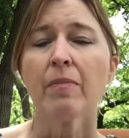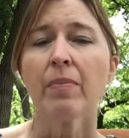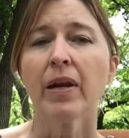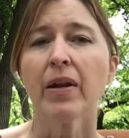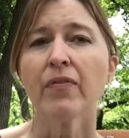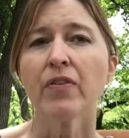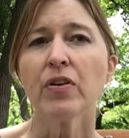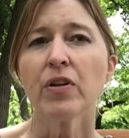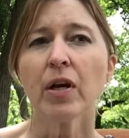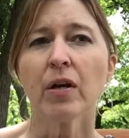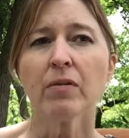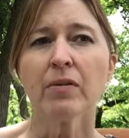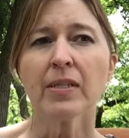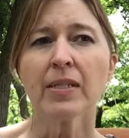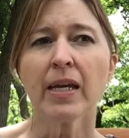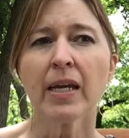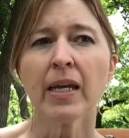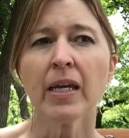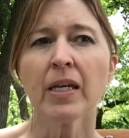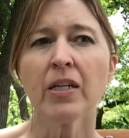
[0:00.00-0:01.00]
But if you don't
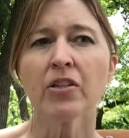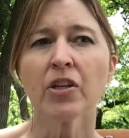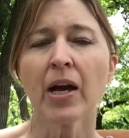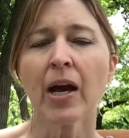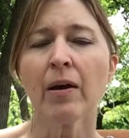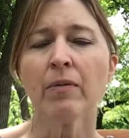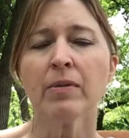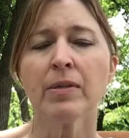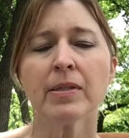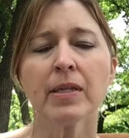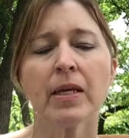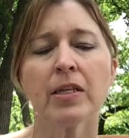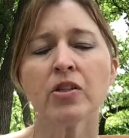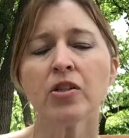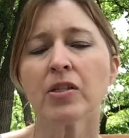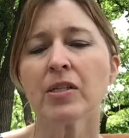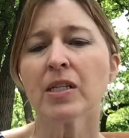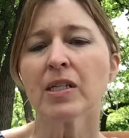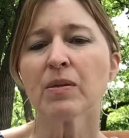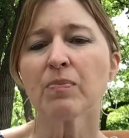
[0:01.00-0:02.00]
stage, I would say
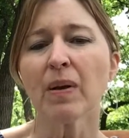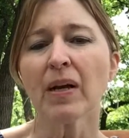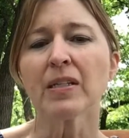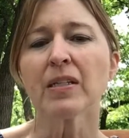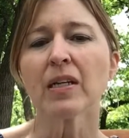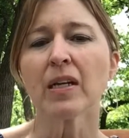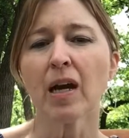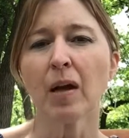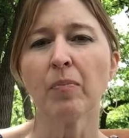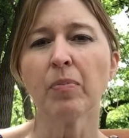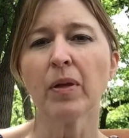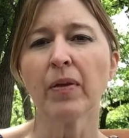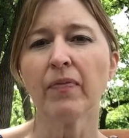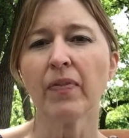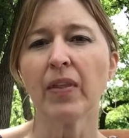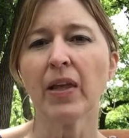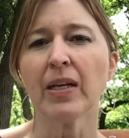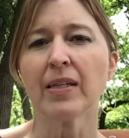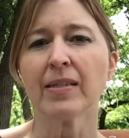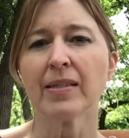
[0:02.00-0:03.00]
just expect a couple
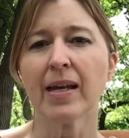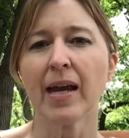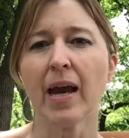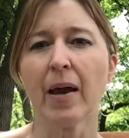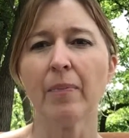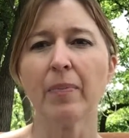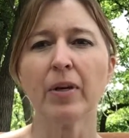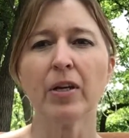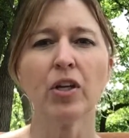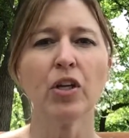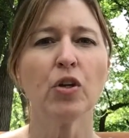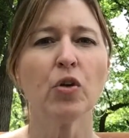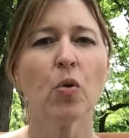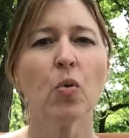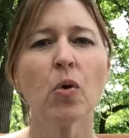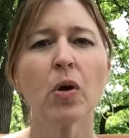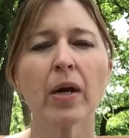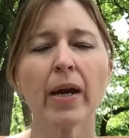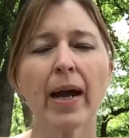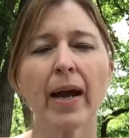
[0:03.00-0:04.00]
of things to happen.
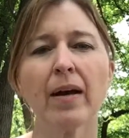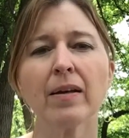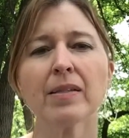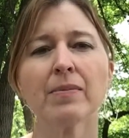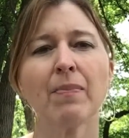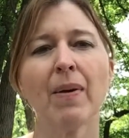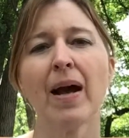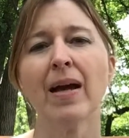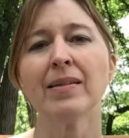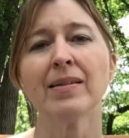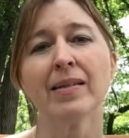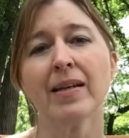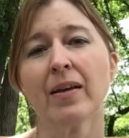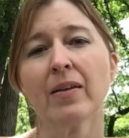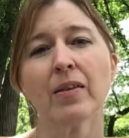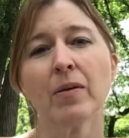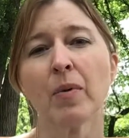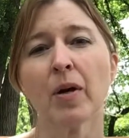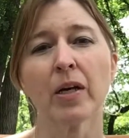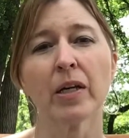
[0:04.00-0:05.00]
Your house might stay
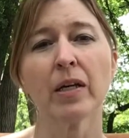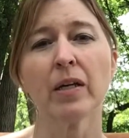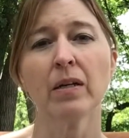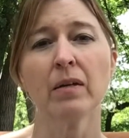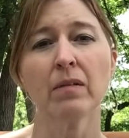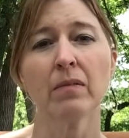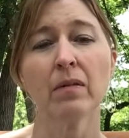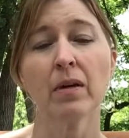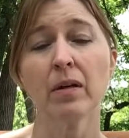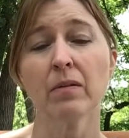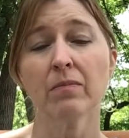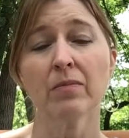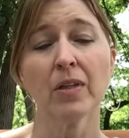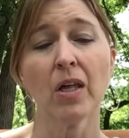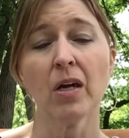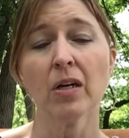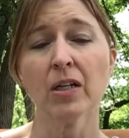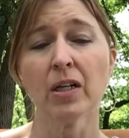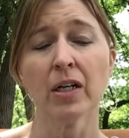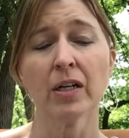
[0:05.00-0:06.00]
on the market
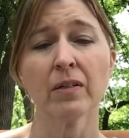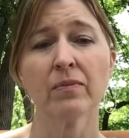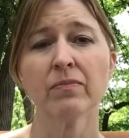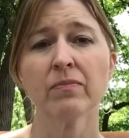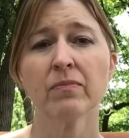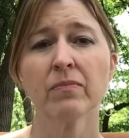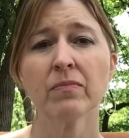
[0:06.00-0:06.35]
longer.